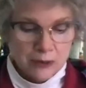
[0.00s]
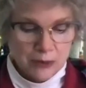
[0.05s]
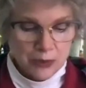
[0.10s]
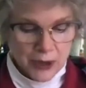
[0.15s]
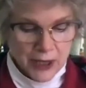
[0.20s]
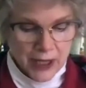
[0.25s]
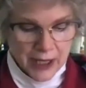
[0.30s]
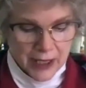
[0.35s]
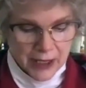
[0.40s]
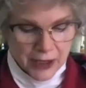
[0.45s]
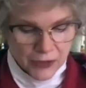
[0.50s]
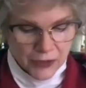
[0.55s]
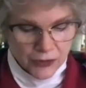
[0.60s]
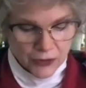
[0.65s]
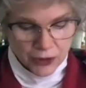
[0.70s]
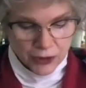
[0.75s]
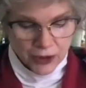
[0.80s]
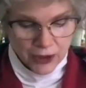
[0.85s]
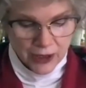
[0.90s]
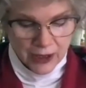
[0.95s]
plays
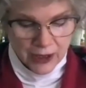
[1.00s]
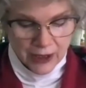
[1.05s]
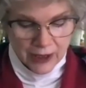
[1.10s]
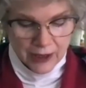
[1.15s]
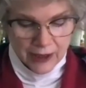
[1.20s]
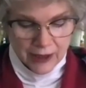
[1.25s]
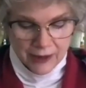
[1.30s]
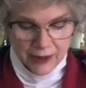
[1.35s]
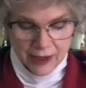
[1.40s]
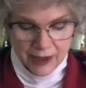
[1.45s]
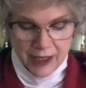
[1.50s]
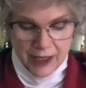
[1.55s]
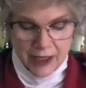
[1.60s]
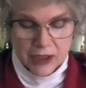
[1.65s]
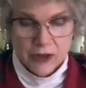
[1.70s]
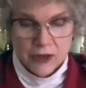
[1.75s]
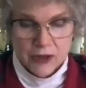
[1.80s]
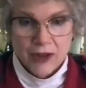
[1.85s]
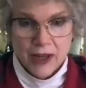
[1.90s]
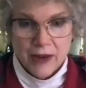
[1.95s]
for the
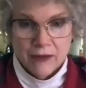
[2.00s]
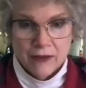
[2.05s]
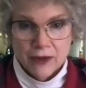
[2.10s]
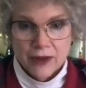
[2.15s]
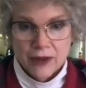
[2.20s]
king's favor